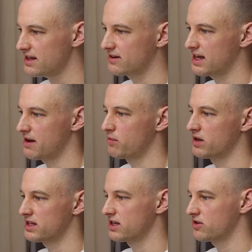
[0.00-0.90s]
Okay,
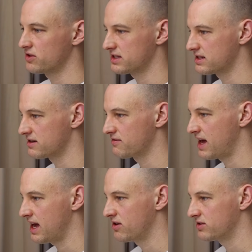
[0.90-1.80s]
what are the causes of
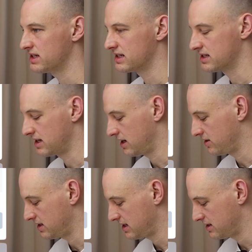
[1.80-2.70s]
aortic
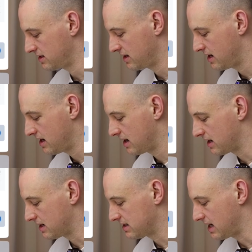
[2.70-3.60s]
stenosis?
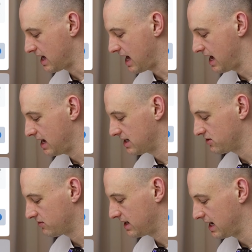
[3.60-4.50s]
I'm going to say
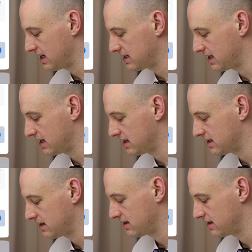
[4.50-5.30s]
age-related,